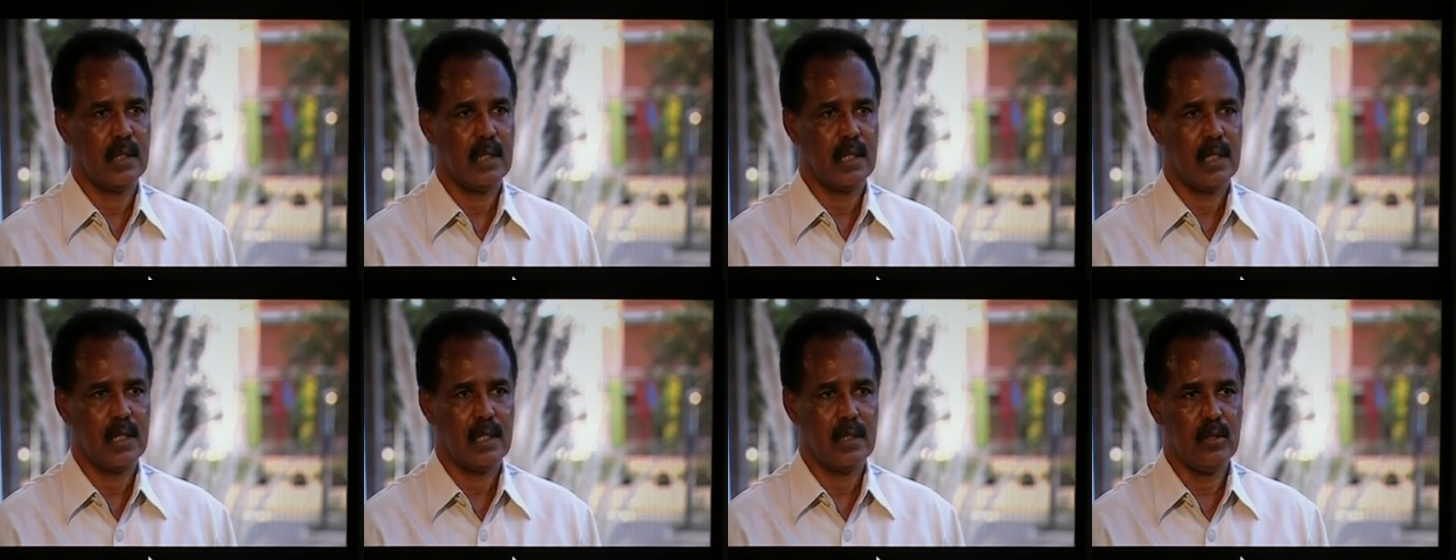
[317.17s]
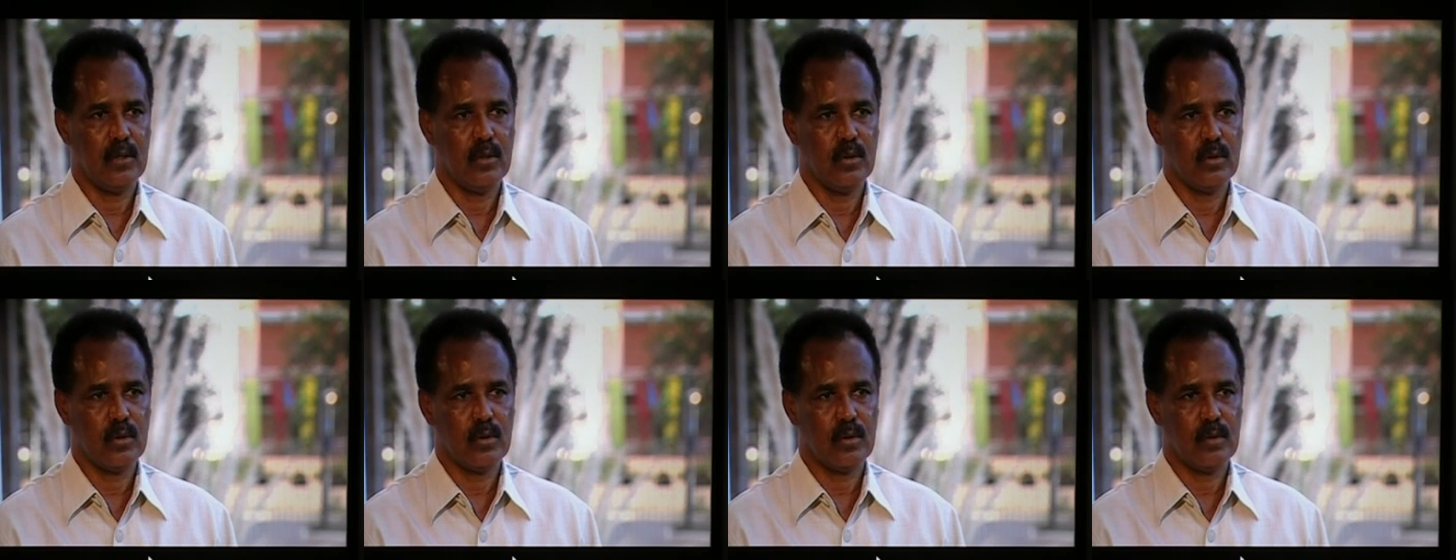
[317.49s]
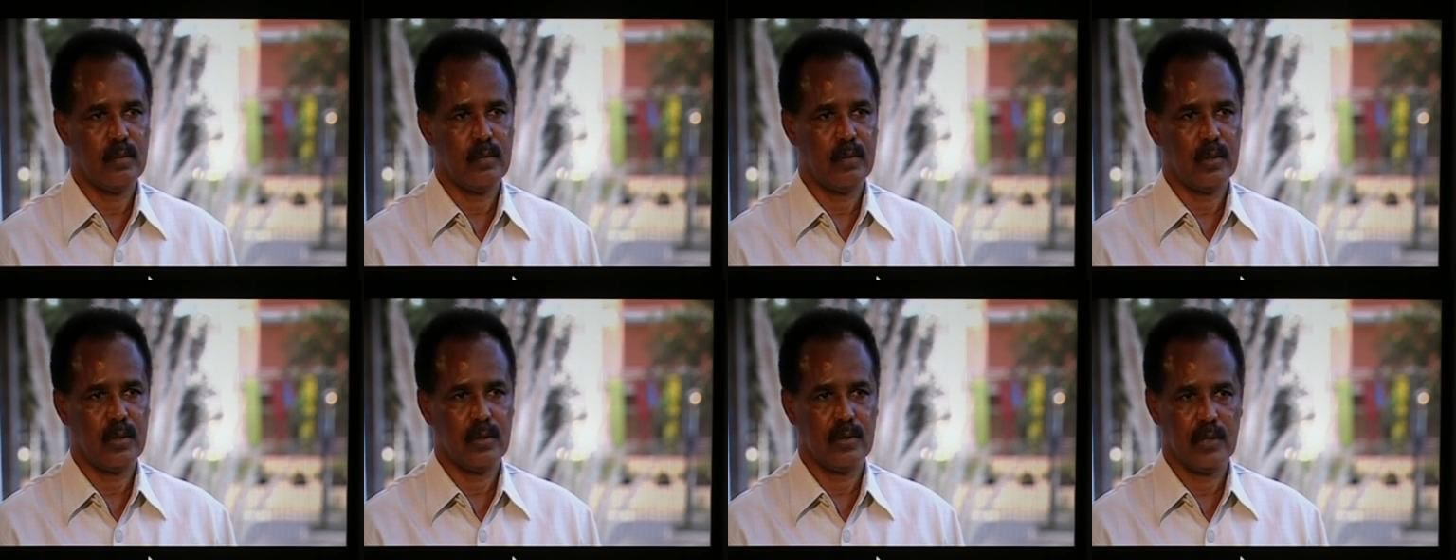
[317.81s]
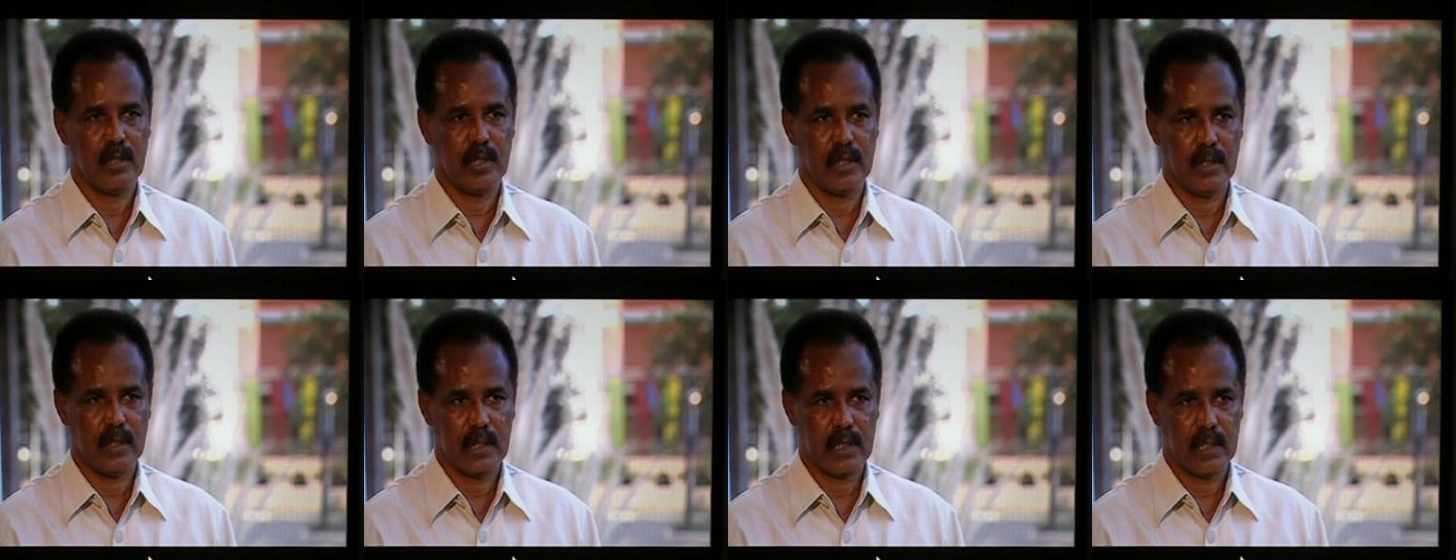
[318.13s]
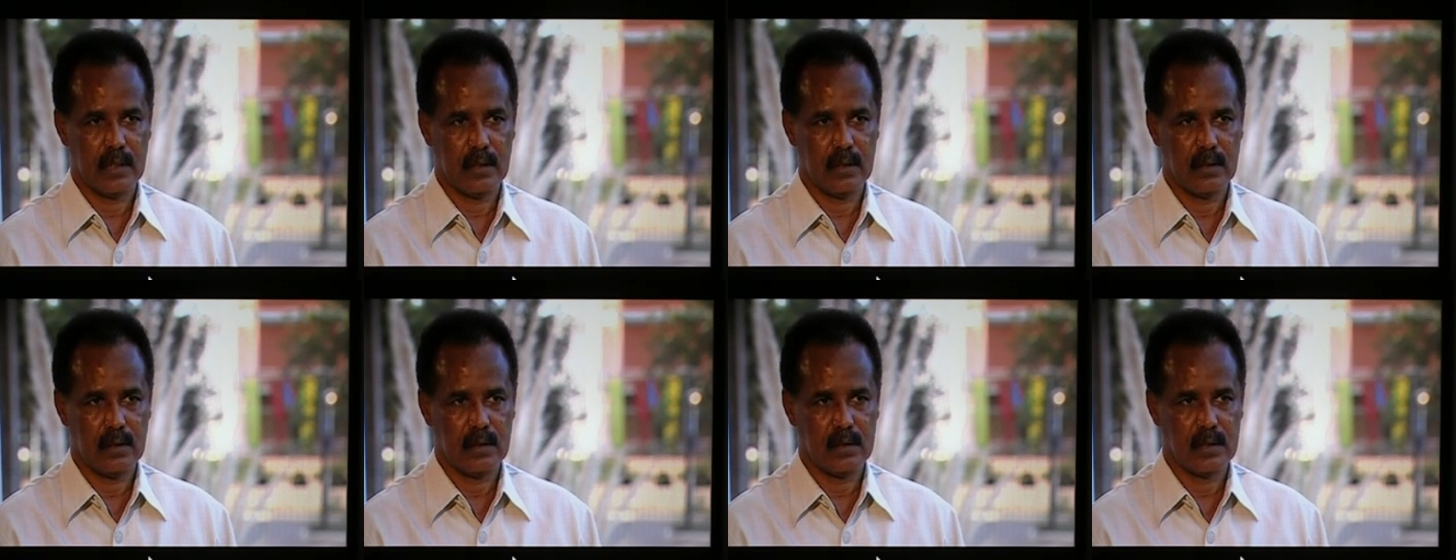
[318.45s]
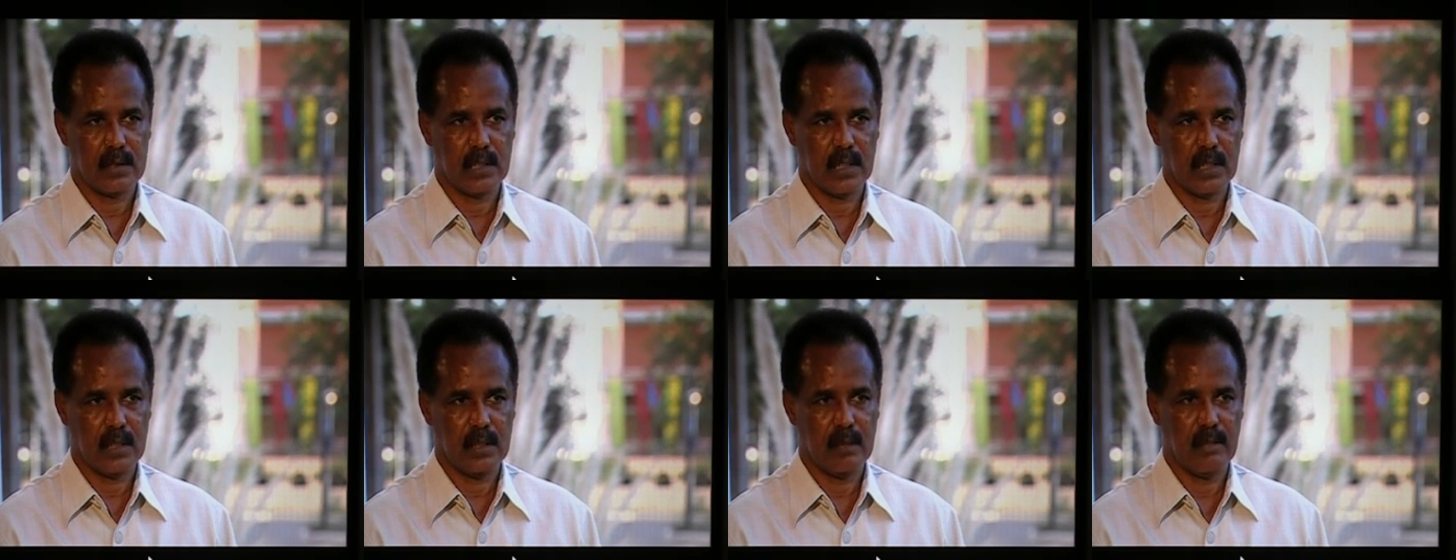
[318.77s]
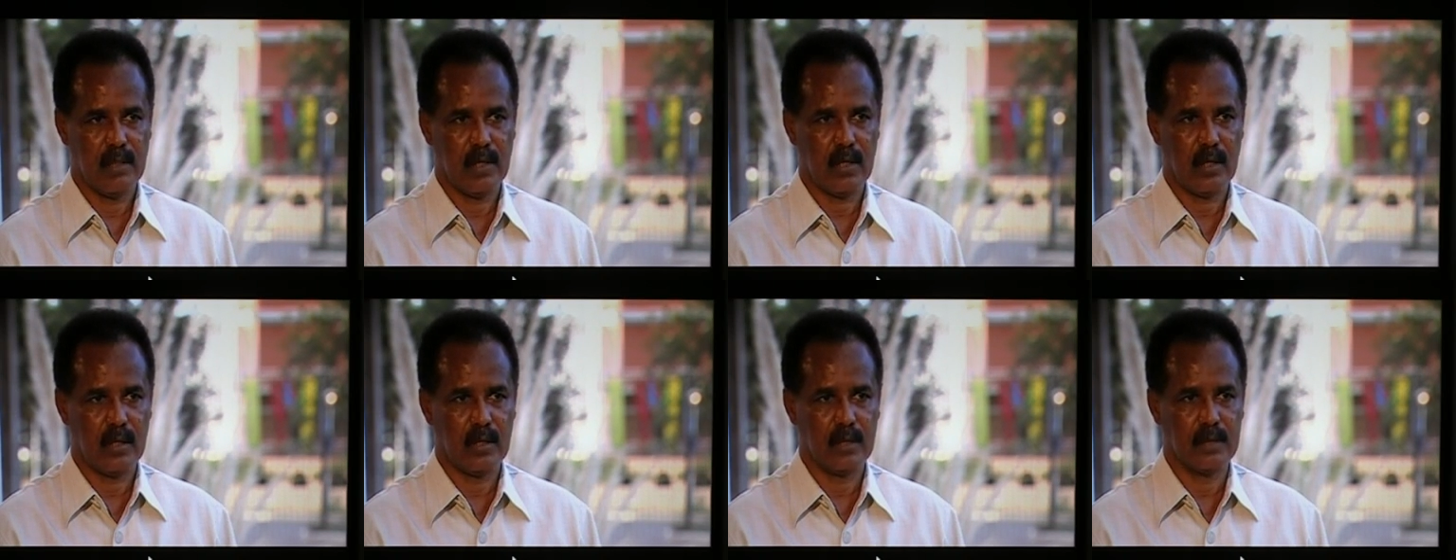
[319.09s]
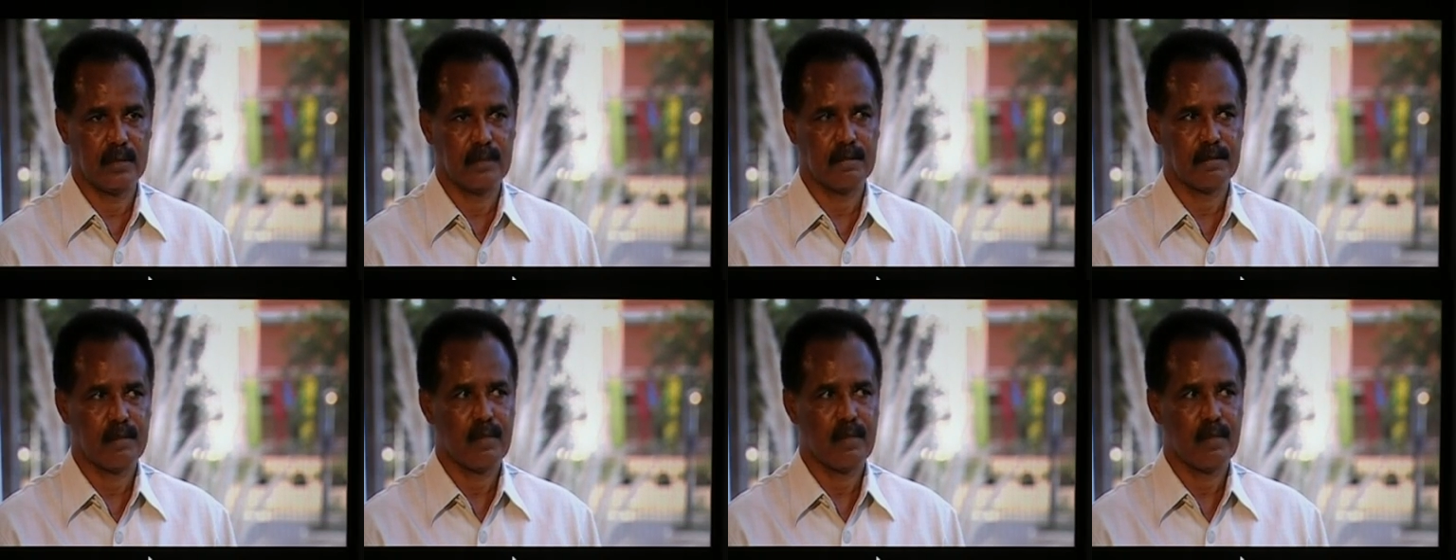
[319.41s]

in Europe or the United States, because